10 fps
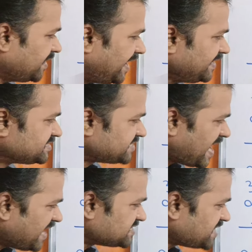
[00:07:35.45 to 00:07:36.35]
and
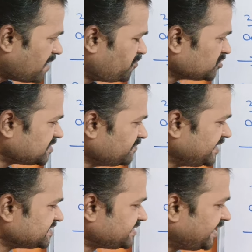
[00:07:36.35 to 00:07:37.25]
stack stop mode
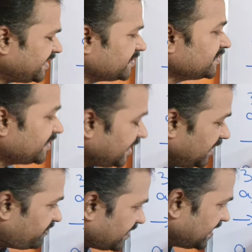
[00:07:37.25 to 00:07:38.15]
symbol is A,
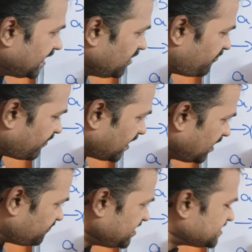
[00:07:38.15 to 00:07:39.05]
if, uh, if,
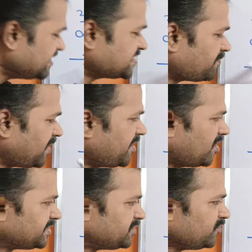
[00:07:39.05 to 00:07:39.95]
if this is applied
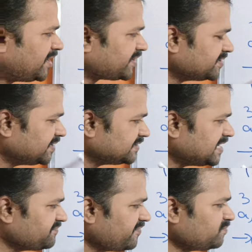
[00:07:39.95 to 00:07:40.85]
on Q naught,
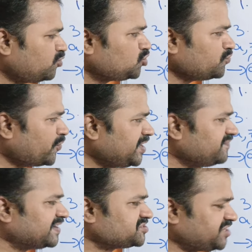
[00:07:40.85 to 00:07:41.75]
then we will move to only
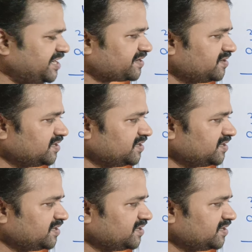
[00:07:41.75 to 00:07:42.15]
one state.